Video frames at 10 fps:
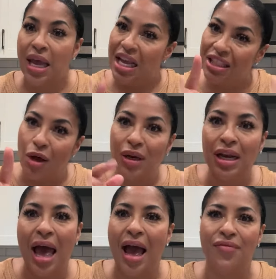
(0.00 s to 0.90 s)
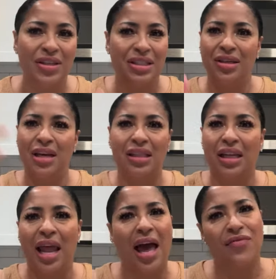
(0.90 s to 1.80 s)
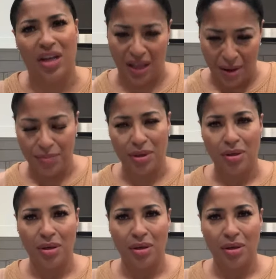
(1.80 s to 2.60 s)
It's on the live. I still got the live up.